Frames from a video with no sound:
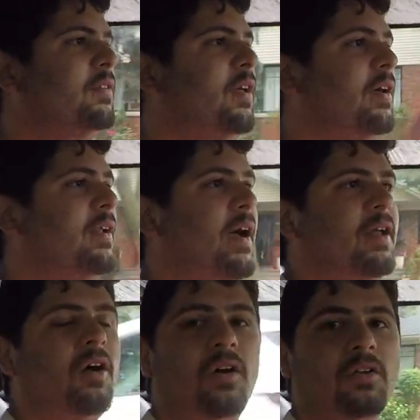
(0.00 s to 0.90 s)
at
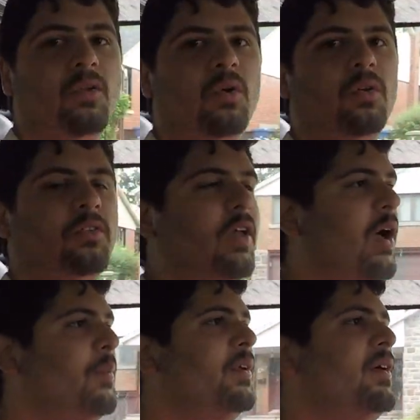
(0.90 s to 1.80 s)
our local
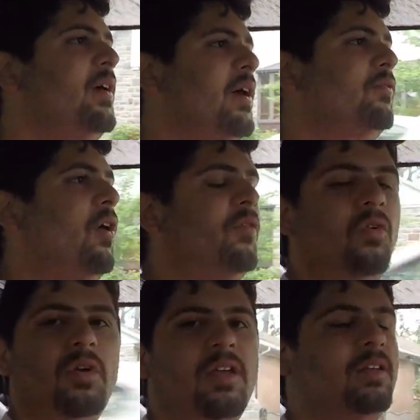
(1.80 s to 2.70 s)
SAAB and
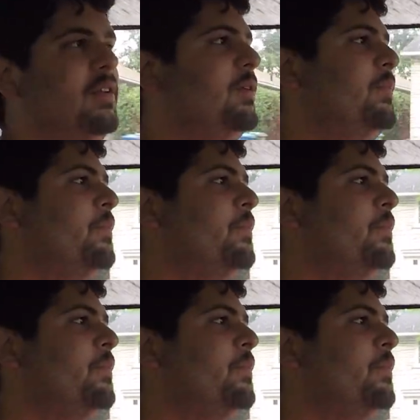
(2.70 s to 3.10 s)
Volvo Indy.